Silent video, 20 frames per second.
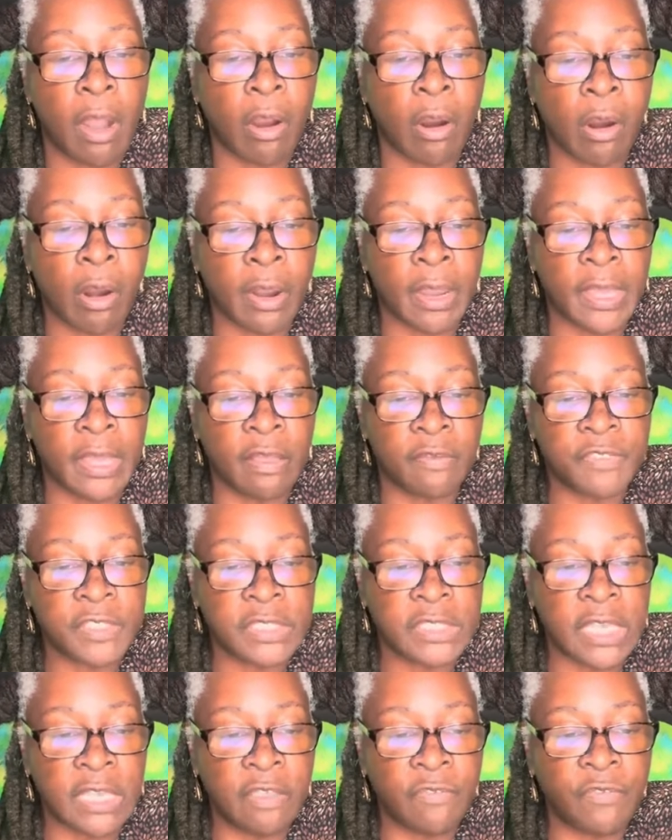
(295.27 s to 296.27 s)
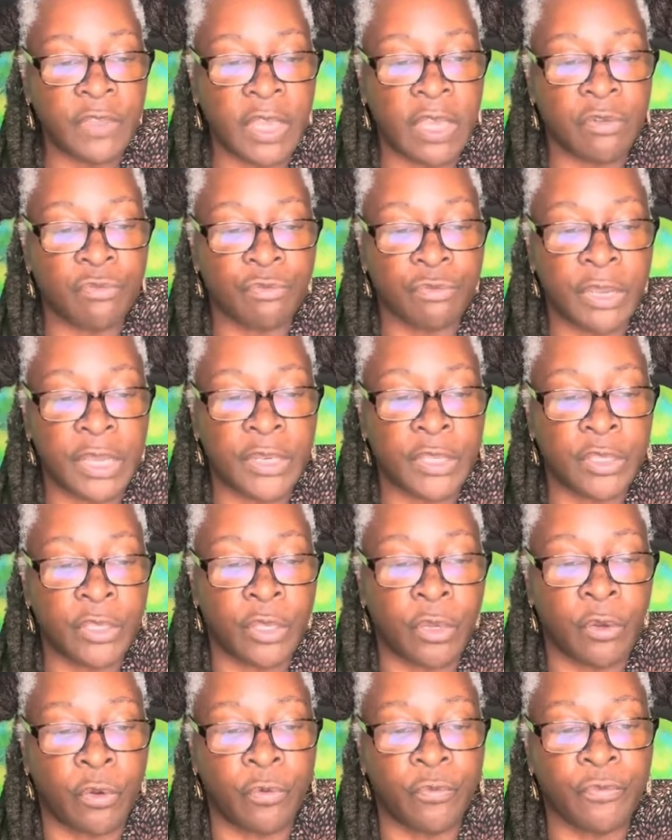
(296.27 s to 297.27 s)
RF safe and
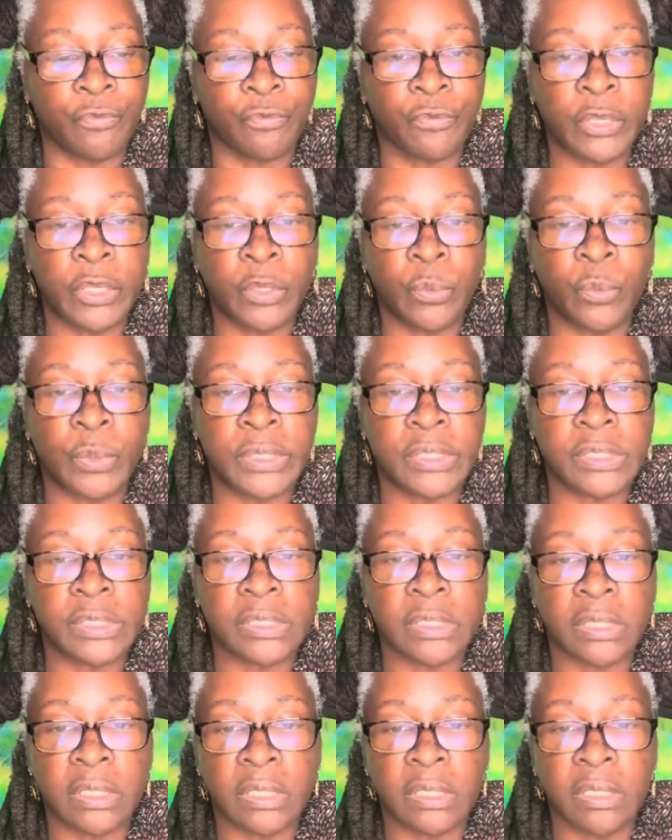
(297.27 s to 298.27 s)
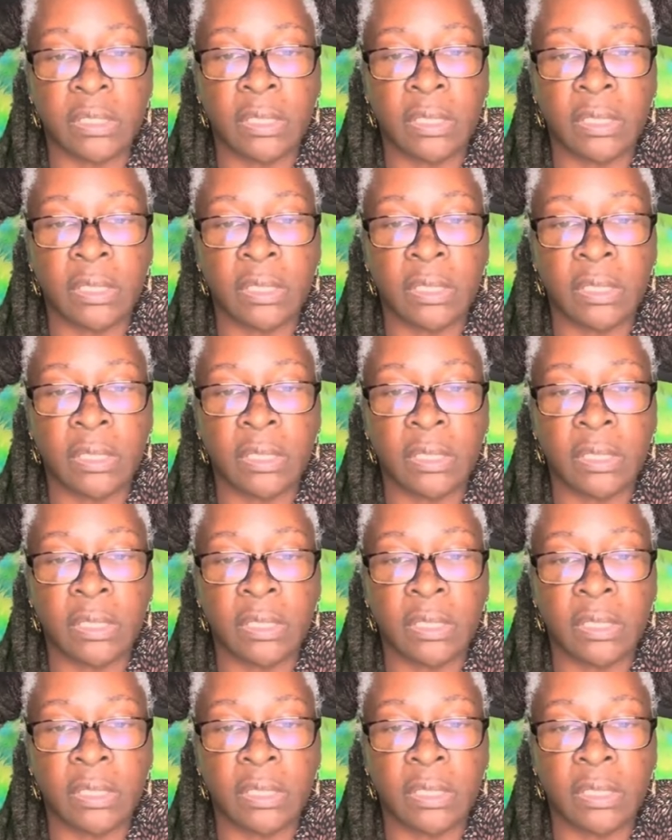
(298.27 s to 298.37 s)
radio frequency.